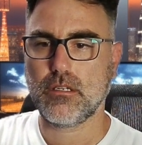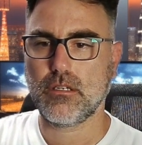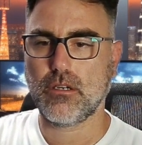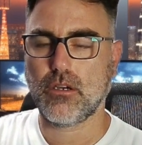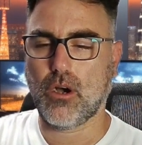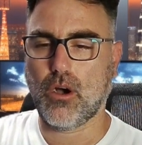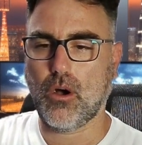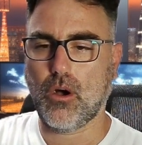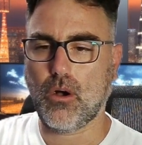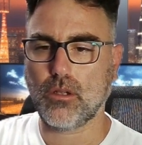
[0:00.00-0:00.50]

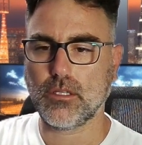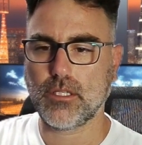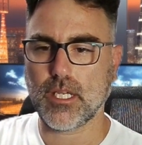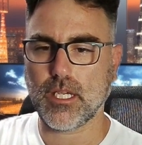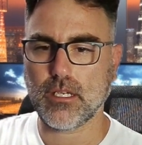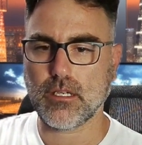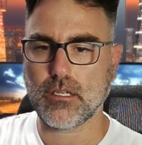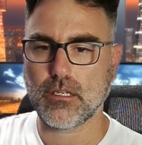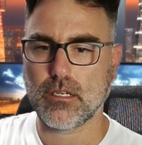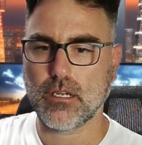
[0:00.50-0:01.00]

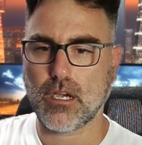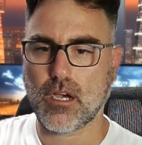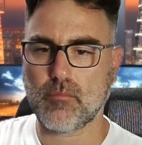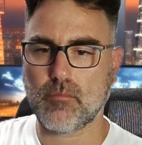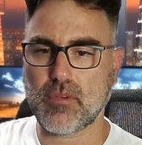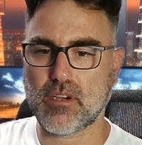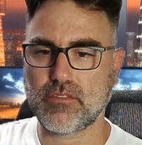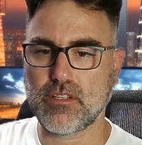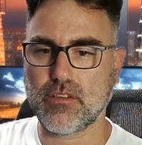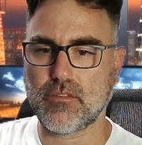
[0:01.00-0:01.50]
holding
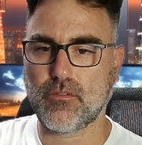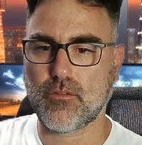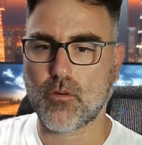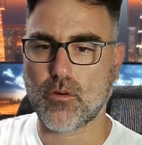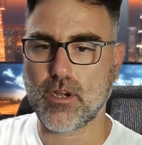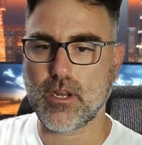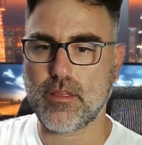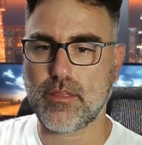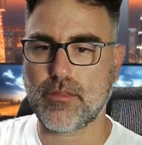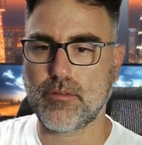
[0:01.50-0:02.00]
above the
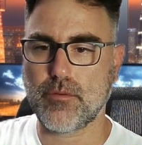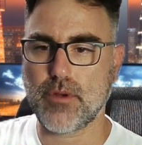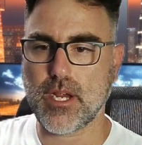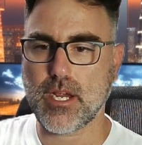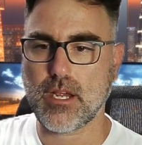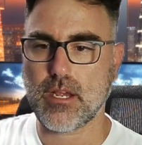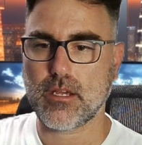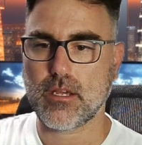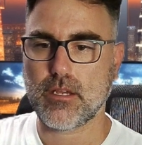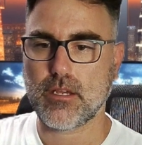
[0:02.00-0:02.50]

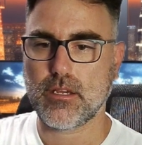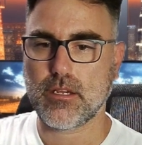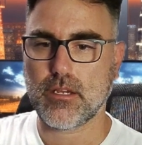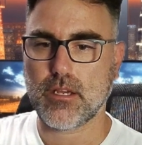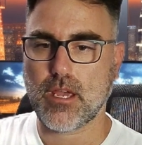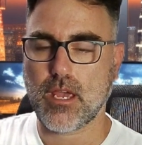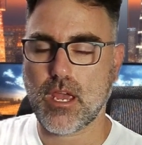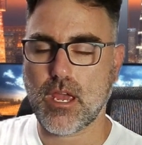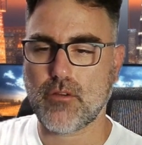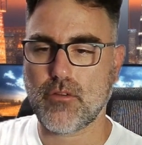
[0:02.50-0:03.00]
43
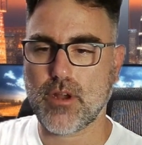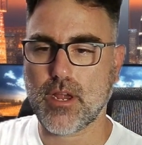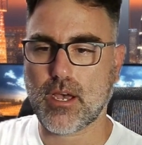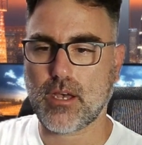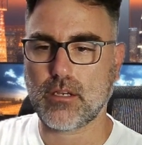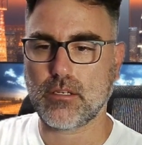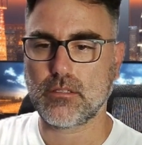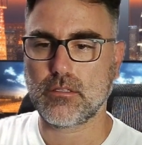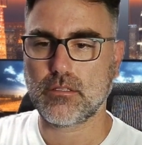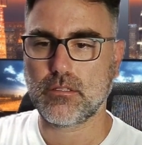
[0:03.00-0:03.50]
area
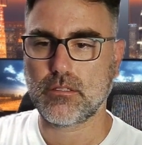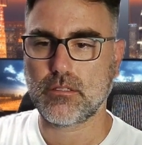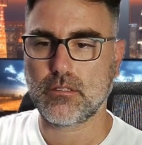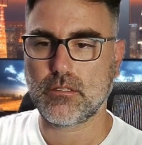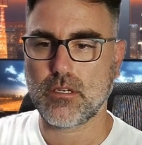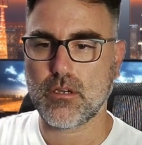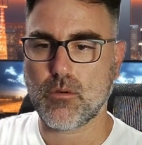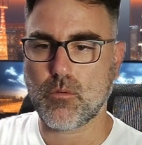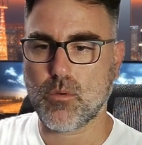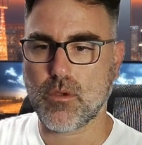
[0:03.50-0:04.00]

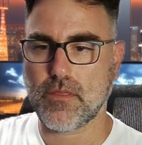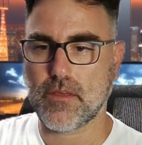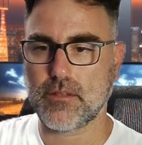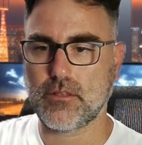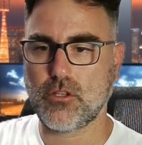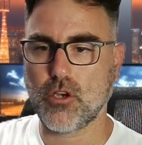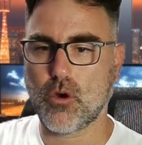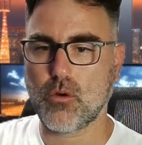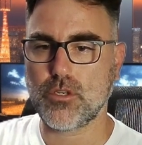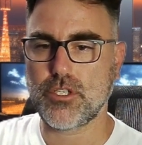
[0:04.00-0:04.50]
with a
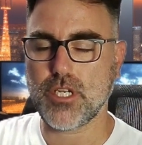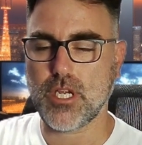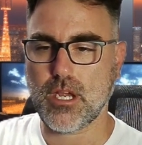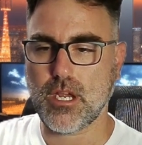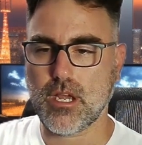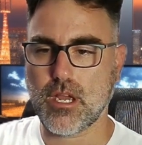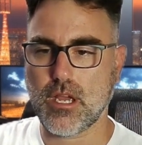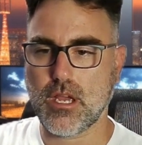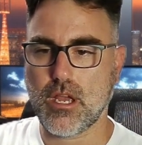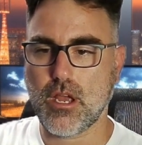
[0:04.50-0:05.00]
doji.
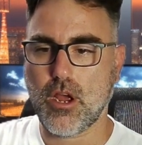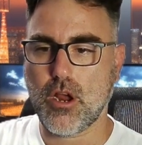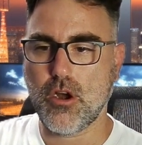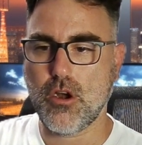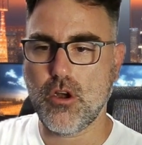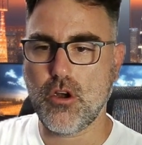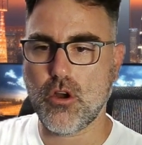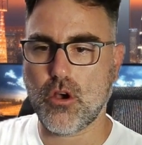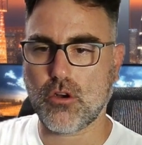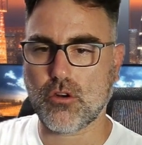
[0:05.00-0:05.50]

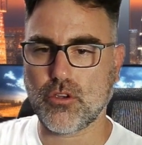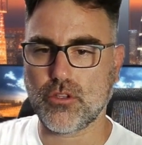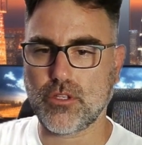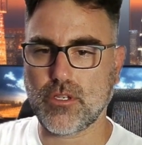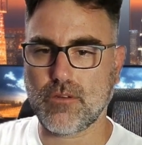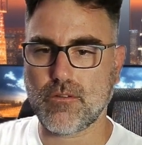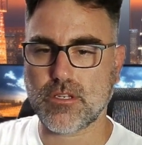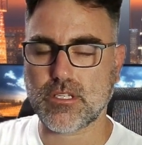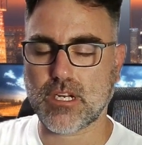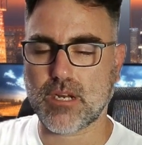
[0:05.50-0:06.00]
Long
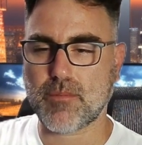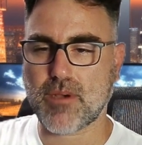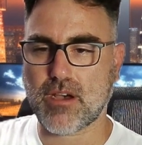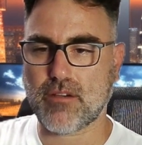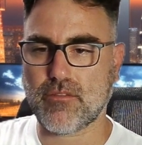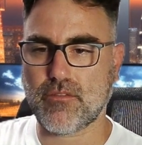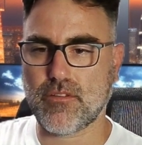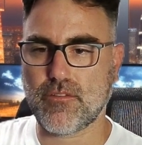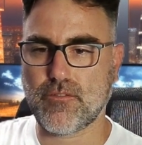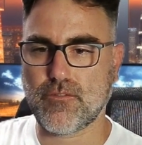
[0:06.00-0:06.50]
continuation
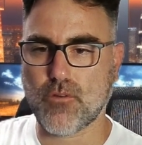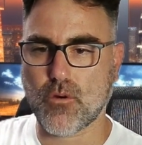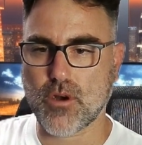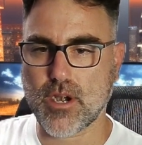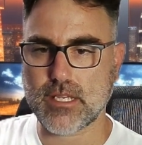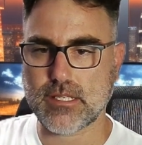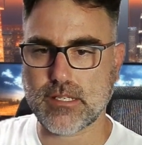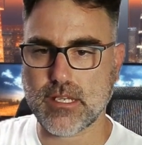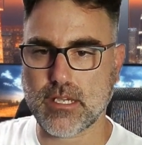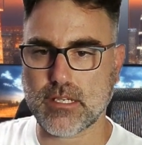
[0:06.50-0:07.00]
above
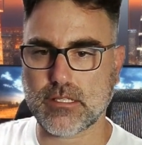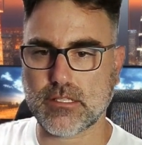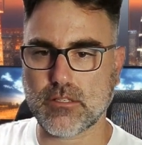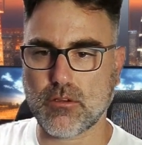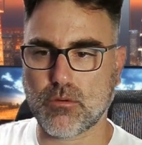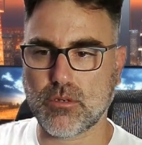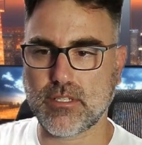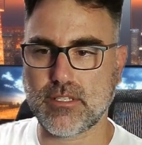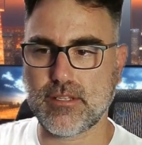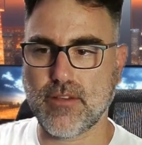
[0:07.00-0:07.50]
46
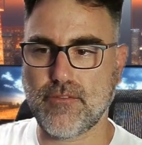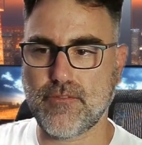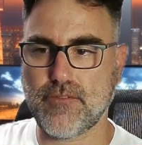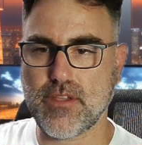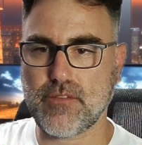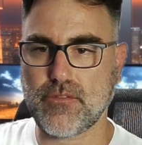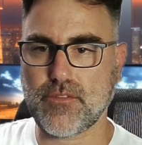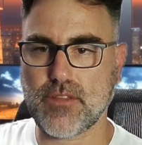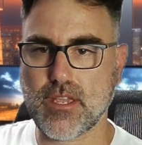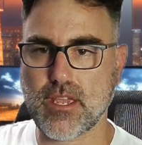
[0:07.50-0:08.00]
towards the
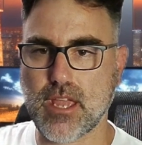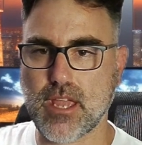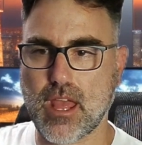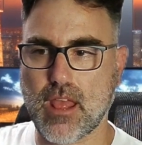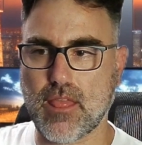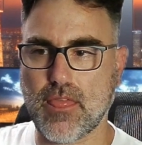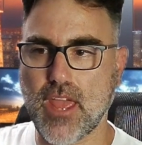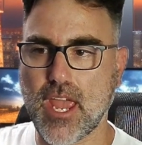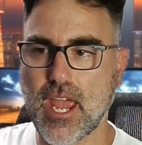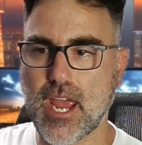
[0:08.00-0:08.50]
50, and
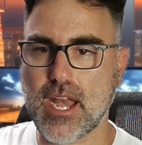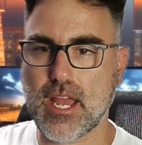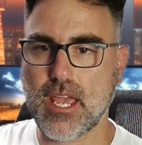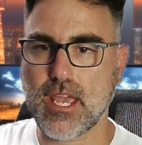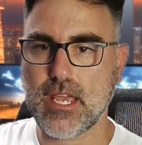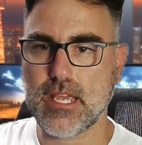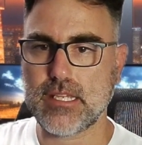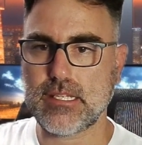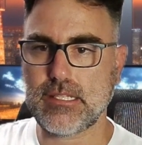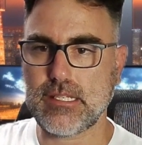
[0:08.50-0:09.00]
then
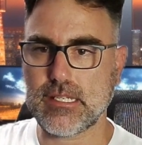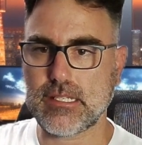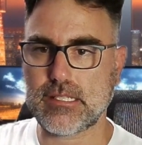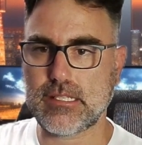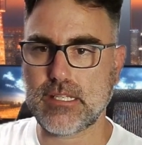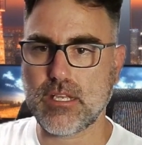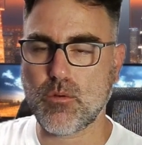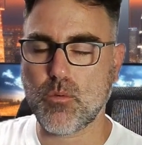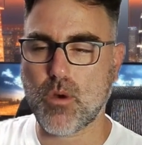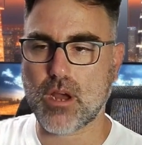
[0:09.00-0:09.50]

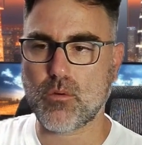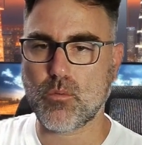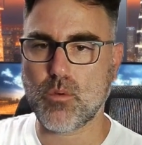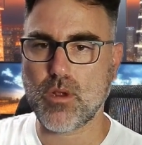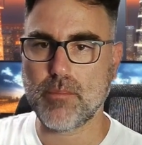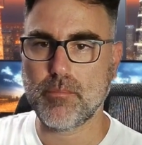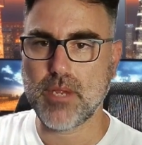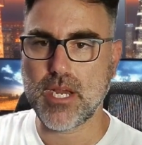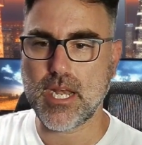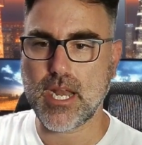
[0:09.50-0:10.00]
61 will
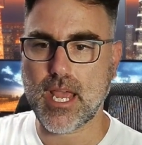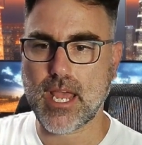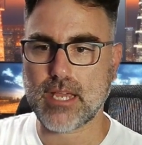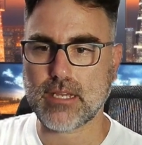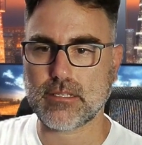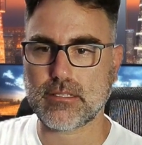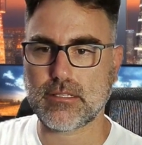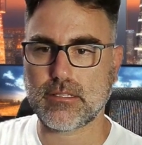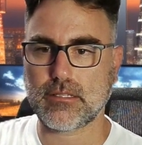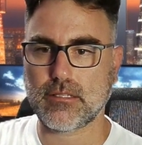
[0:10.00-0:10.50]
be
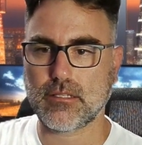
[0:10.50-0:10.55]
next.